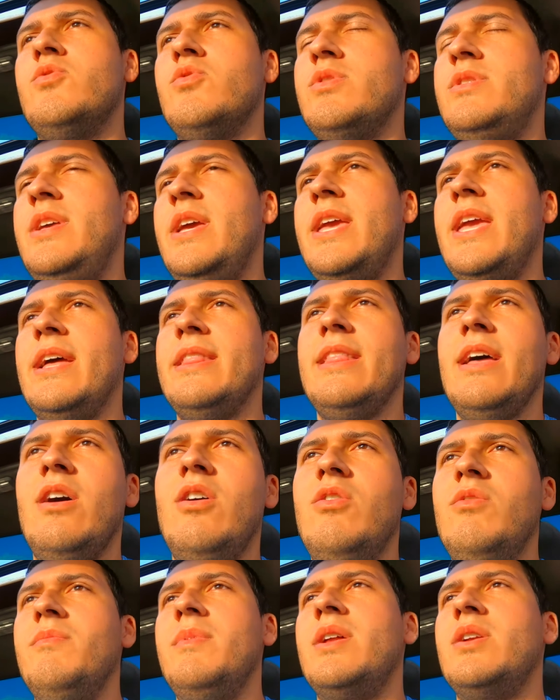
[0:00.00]
We're taking out
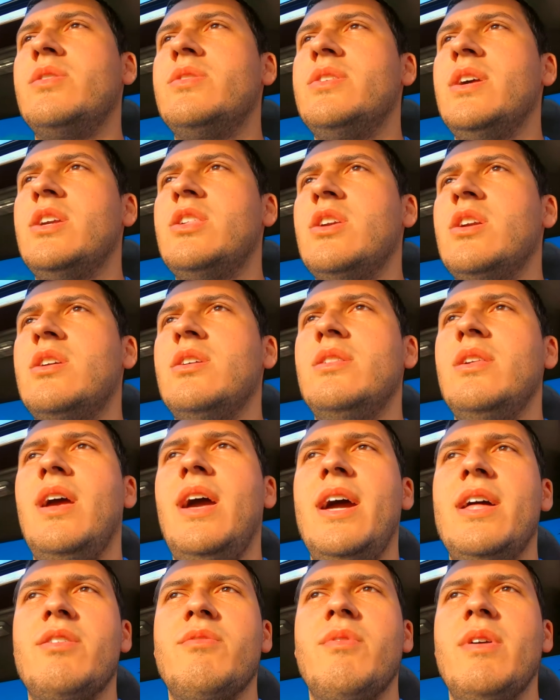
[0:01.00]
that whole metal section because
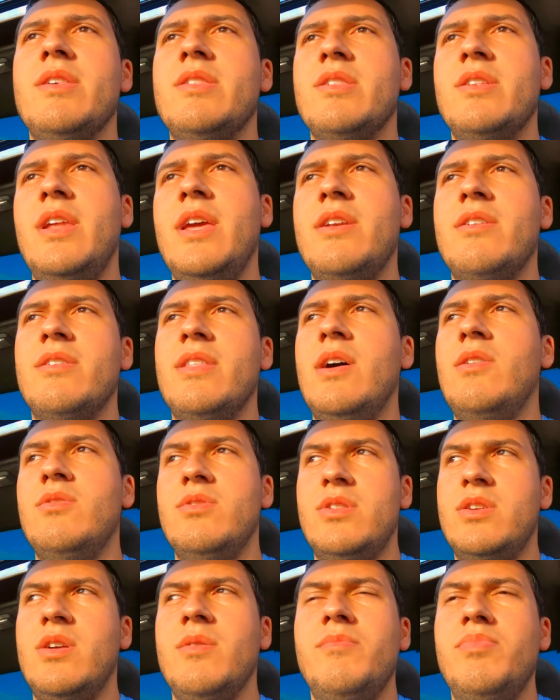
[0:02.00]
it had a resonator that
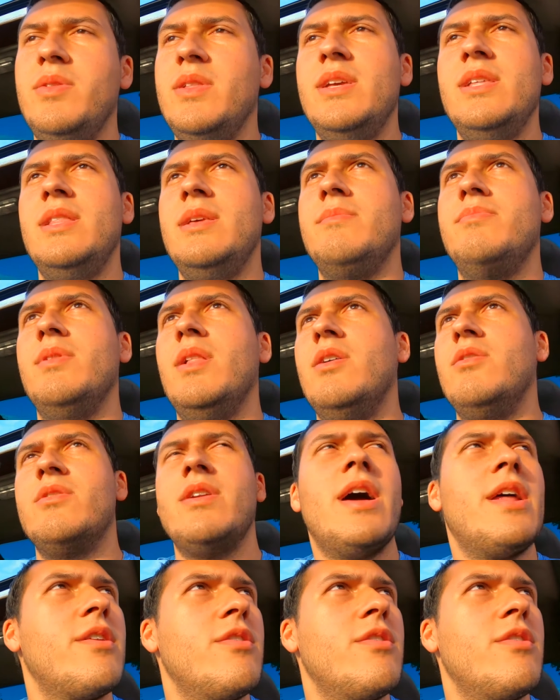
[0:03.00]
was completely blown.